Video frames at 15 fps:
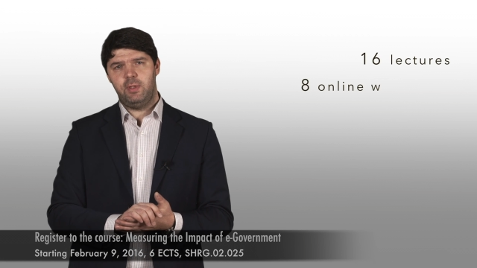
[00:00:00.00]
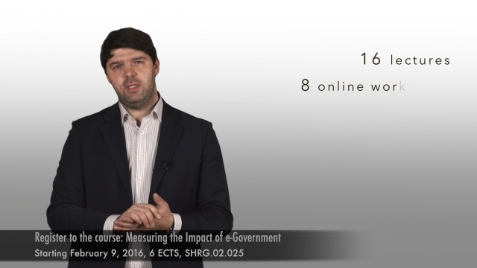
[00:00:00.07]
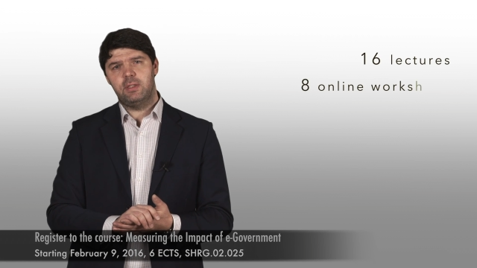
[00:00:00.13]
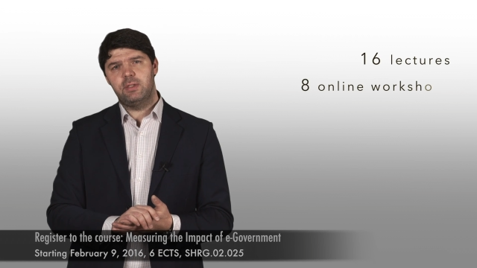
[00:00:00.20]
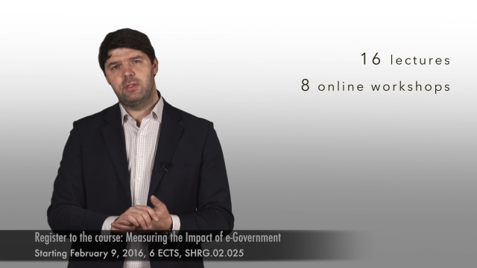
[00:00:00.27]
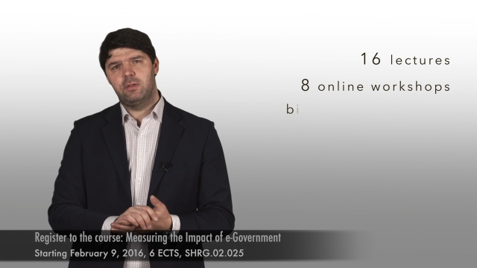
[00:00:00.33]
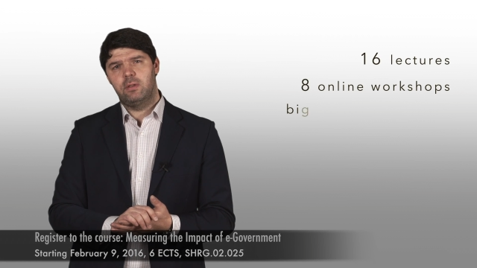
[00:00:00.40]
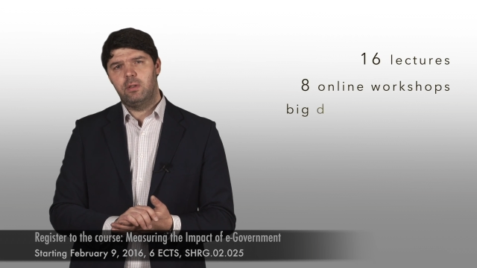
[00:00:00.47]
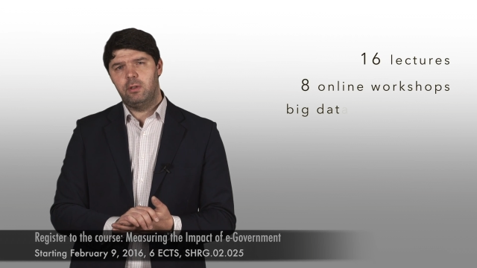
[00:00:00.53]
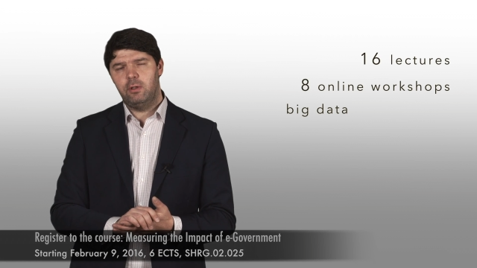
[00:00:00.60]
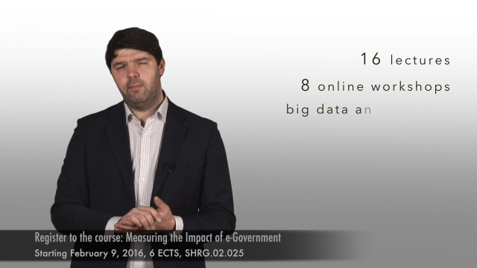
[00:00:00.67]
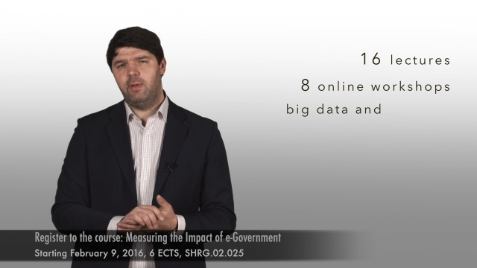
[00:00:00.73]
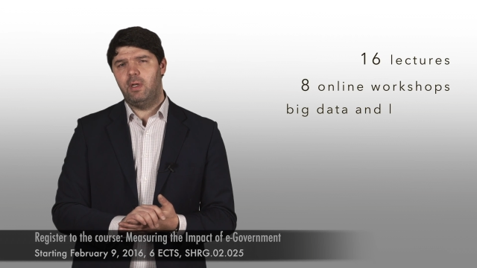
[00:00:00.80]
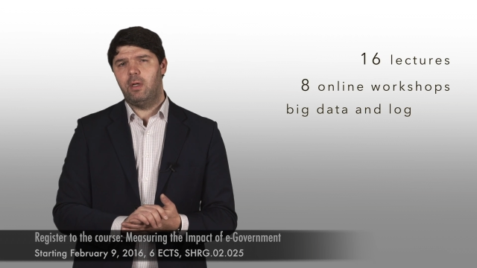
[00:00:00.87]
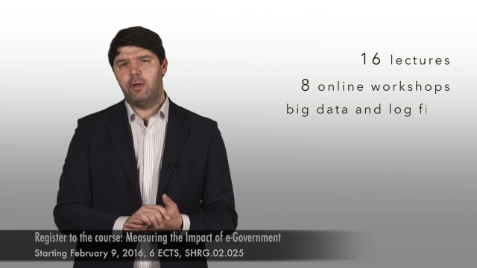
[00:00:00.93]
weeks,
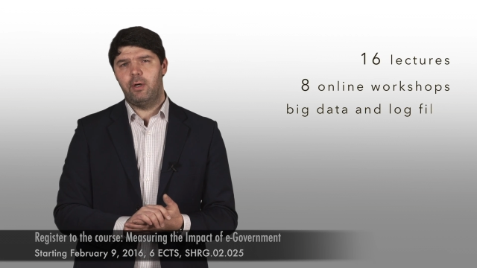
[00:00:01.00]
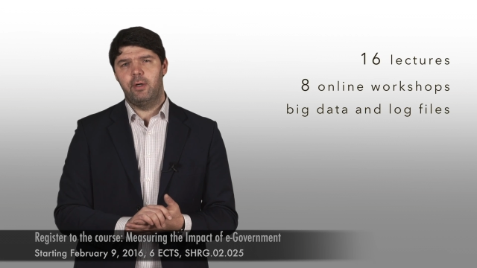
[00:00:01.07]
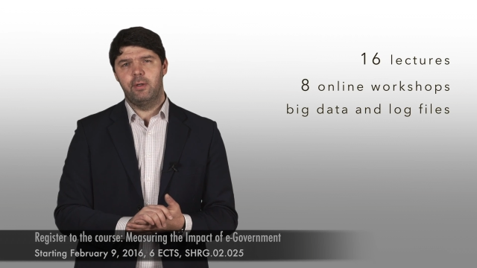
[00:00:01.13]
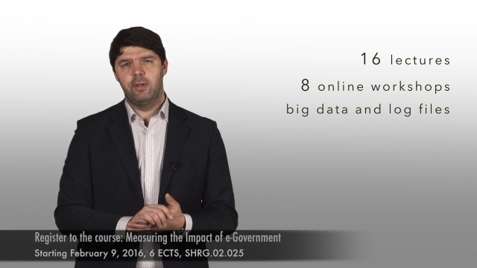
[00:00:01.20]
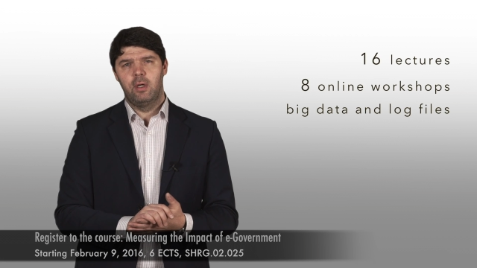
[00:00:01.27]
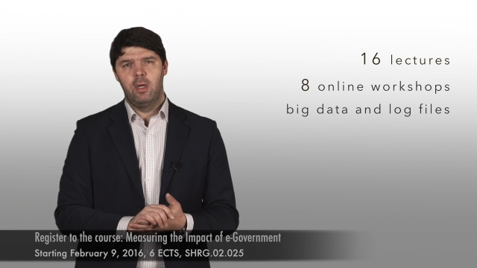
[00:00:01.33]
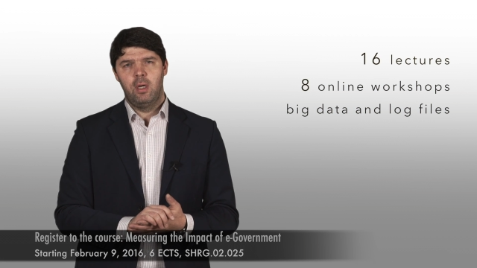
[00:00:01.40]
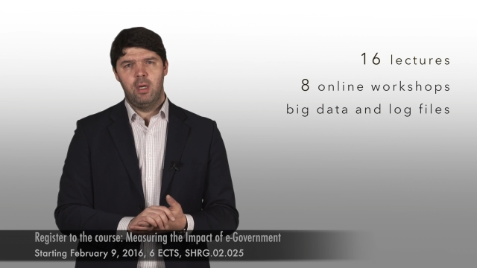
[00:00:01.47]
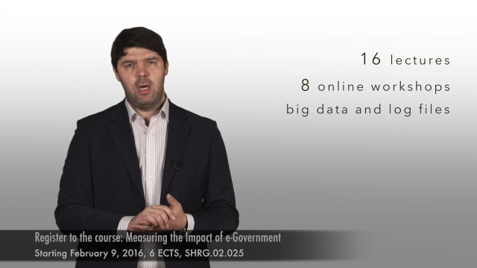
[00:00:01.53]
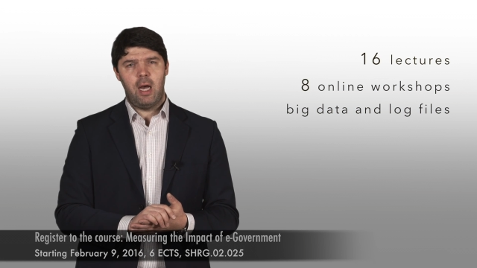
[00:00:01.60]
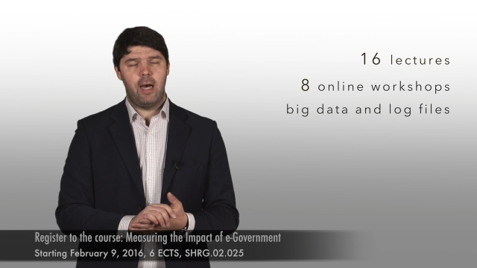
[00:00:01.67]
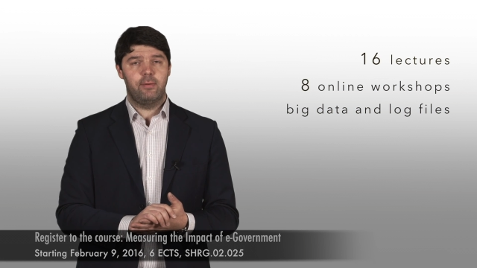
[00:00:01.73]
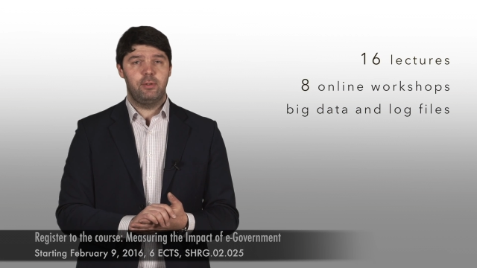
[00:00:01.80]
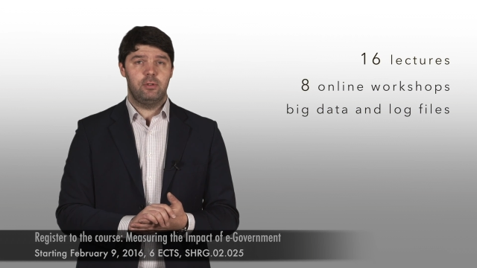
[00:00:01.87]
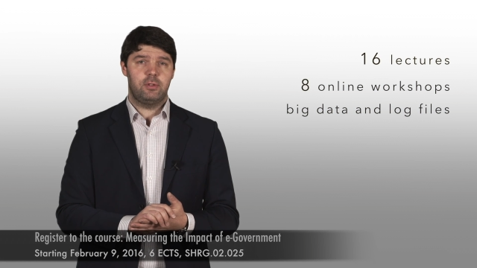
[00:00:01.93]
you will learn
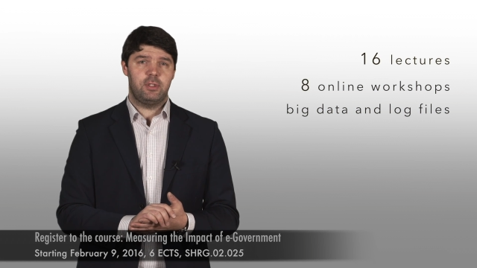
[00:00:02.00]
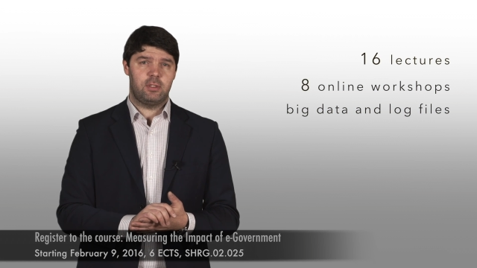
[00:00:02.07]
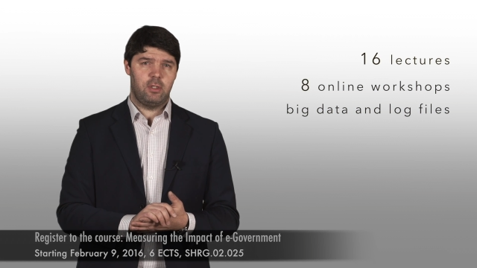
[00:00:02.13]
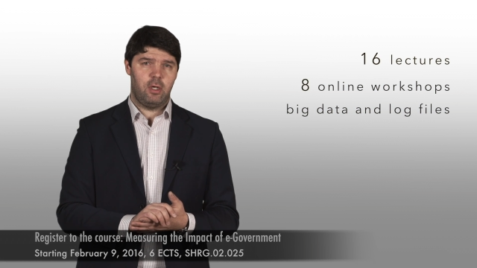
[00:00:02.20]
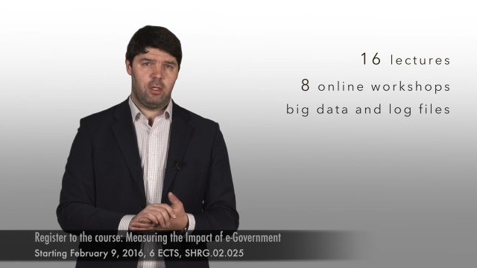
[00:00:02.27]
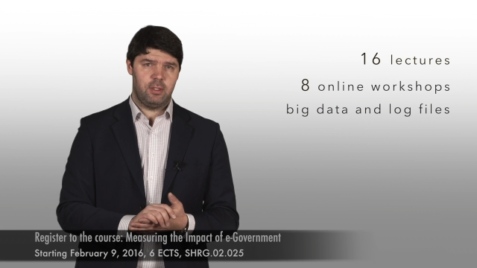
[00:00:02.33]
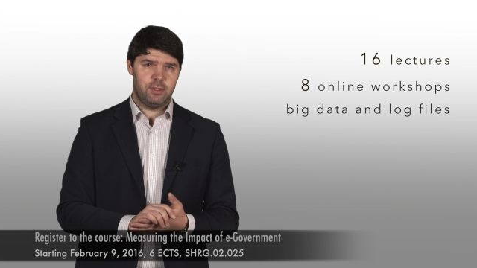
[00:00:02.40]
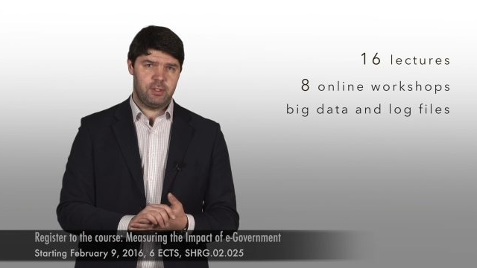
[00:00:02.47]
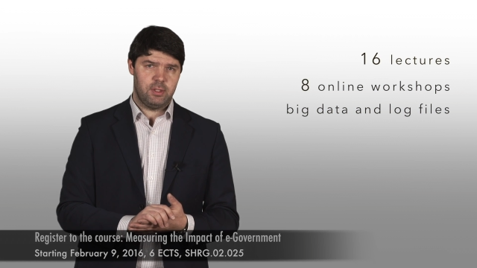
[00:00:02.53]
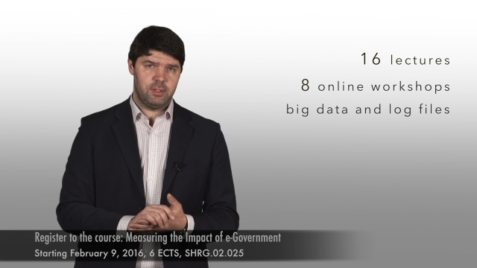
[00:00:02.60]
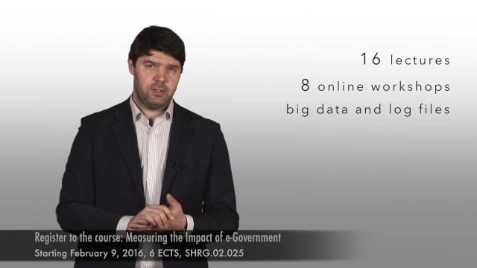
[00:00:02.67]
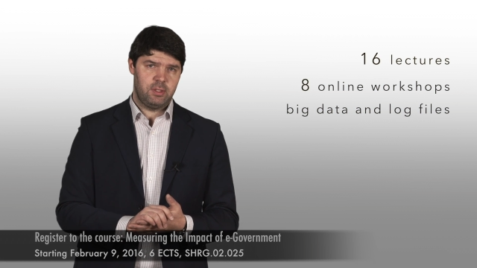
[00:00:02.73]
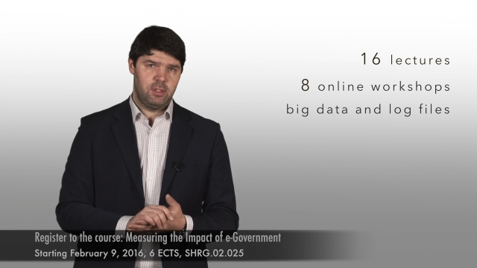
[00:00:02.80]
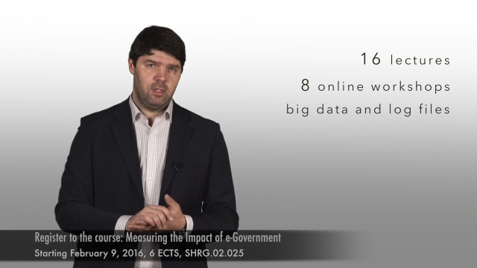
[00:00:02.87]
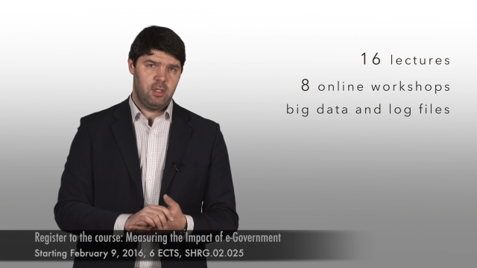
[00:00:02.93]
how new technologies